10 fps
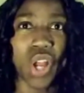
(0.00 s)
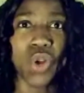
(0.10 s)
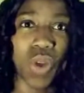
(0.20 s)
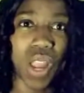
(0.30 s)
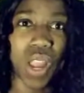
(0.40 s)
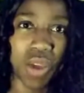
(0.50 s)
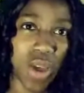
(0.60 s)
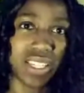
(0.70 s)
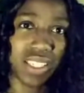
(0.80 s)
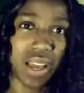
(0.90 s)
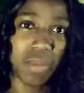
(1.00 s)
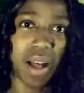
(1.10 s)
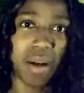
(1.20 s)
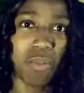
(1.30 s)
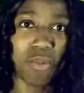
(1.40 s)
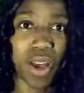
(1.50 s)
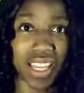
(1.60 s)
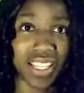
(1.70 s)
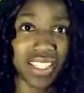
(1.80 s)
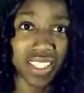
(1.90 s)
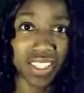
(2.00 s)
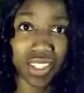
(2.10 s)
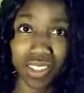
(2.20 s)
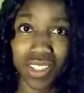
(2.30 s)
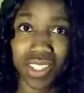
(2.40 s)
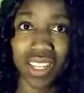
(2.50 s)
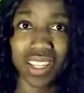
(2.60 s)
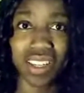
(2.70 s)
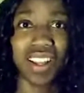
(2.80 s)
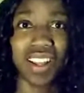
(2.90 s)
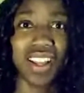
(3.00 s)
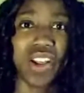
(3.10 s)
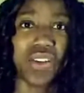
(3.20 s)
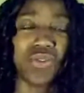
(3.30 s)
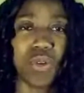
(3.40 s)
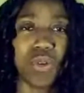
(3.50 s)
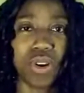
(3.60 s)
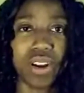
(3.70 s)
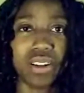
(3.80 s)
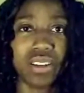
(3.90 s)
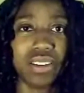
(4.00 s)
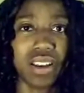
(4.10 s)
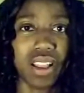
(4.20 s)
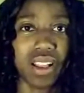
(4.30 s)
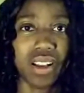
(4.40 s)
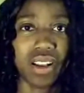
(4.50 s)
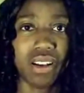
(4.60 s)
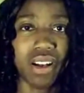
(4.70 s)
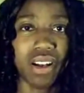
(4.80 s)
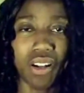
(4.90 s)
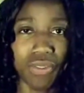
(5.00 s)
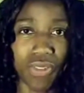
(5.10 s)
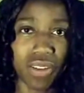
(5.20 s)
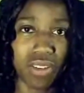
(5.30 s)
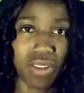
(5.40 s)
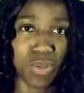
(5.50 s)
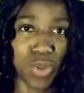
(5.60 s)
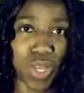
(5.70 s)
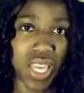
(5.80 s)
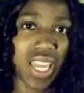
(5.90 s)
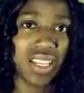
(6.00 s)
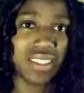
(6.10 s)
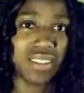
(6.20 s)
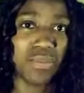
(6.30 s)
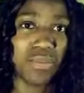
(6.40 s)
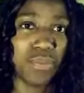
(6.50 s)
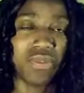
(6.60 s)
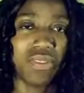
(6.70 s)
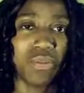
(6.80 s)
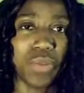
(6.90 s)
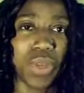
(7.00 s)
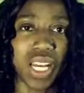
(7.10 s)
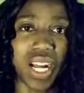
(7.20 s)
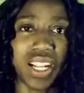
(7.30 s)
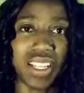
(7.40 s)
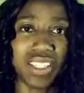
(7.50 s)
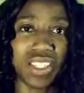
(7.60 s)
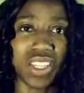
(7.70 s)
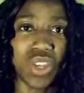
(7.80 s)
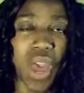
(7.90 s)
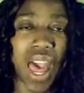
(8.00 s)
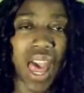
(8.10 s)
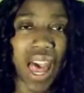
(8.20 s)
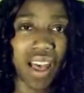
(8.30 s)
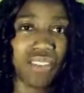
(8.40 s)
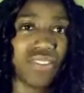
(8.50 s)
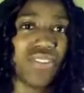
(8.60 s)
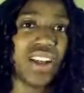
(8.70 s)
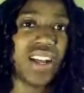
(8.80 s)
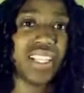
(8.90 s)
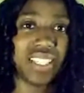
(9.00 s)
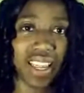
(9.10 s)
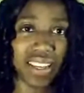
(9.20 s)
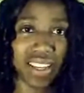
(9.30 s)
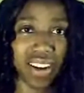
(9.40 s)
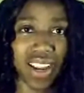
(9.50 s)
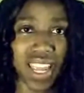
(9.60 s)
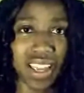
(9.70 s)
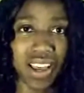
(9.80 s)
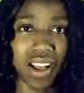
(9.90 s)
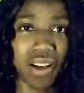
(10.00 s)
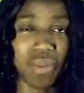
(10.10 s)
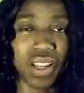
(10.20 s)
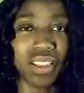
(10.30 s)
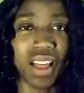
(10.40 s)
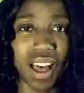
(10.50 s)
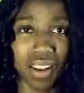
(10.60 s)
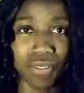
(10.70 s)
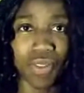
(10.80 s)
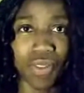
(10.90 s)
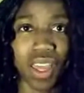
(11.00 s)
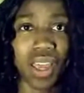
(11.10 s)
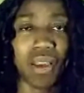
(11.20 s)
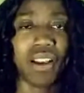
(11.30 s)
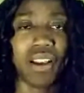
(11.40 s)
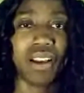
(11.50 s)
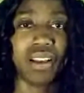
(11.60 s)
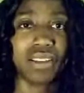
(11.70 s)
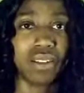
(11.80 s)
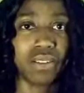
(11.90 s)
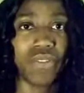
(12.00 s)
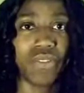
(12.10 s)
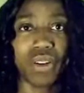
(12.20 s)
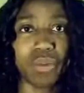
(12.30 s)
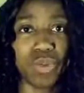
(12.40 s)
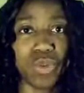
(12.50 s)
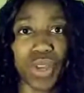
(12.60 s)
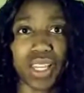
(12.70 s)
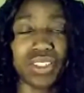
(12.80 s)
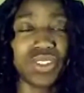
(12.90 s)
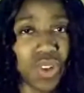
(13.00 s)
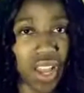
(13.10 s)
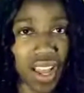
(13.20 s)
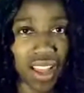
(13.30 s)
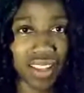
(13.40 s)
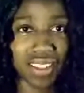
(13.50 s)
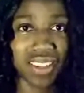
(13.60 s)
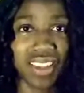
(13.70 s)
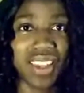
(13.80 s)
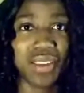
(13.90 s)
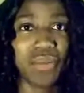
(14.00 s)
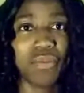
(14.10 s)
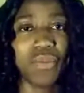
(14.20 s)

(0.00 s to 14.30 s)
a great way to sum up what is the solution for all federal employees, because you have a secondary income and a lot of federal employees do not.